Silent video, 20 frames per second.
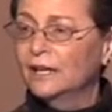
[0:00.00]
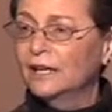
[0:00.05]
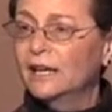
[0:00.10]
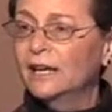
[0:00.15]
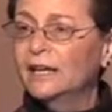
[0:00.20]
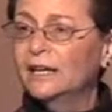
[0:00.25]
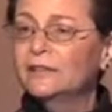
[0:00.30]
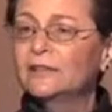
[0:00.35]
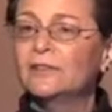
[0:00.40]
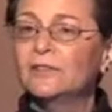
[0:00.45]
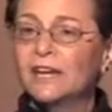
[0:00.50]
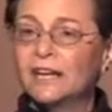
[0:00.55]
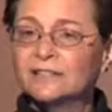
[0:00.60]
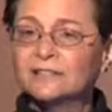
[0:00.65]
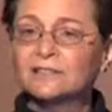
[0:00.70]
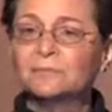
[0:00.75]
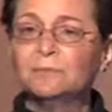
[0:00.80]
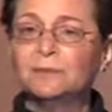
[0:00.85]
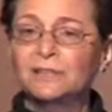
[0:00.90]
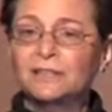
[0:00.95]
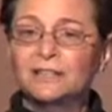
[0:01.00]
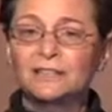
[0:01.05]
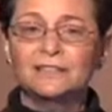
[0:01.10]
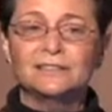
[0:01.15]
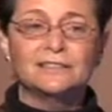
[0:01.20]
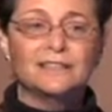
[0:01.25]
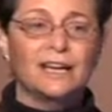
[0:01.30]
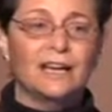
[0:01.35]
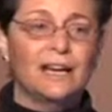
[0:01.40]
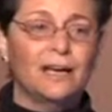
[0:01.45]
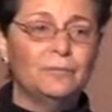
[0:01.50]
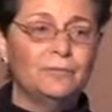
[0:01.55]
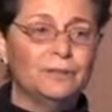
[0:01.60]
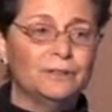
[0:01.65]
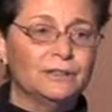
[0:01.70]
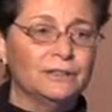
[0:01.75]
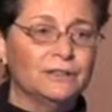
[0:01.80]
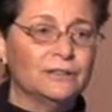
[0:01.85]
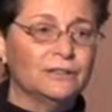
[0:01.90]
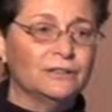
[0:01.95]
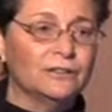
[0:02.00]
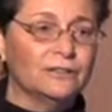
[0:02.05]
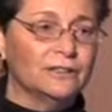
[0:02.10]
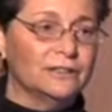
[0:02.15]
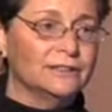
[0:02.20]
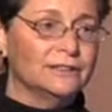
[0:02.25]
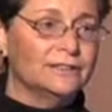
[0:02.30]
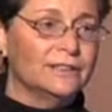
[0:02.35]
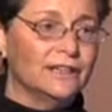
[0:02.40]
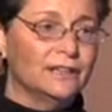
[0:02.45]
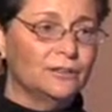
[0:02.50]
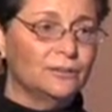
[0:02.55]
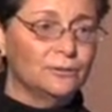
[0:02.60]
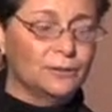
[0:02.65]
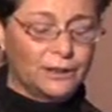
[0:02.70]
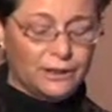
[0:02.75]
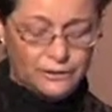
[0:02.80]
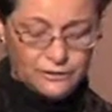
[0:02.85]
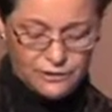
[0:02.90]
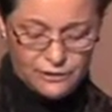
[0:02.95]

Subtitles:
And that's beginning to happen here in Delaware.